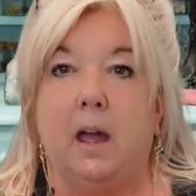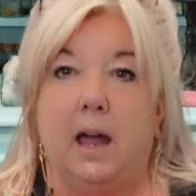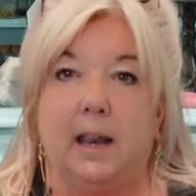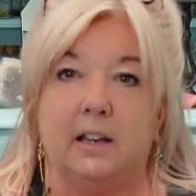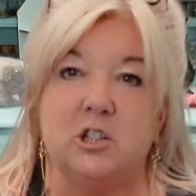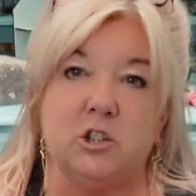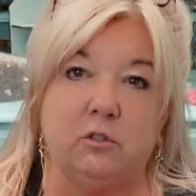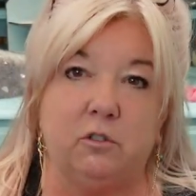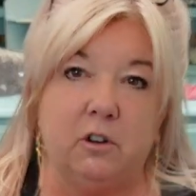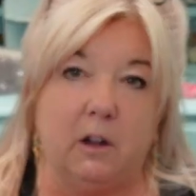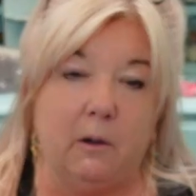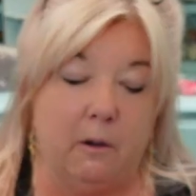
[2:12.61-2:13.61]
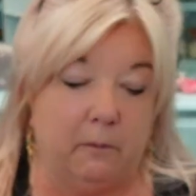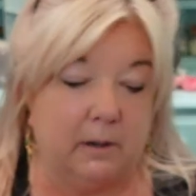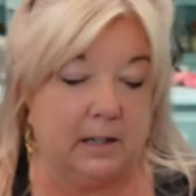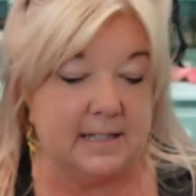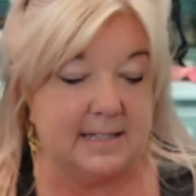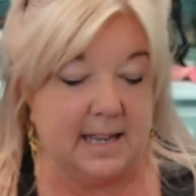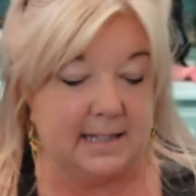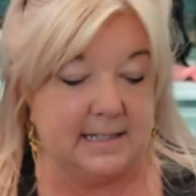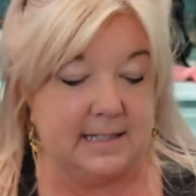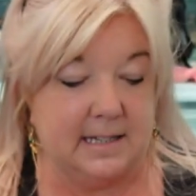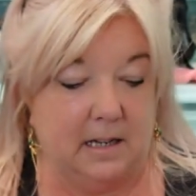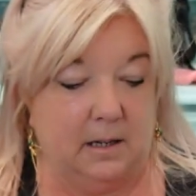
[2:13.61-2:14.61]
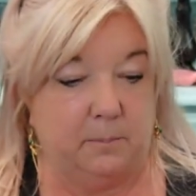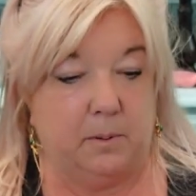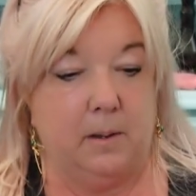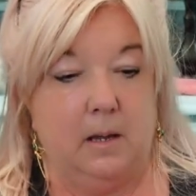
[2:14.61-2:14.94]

And I'll show you now how I'm going to set it up.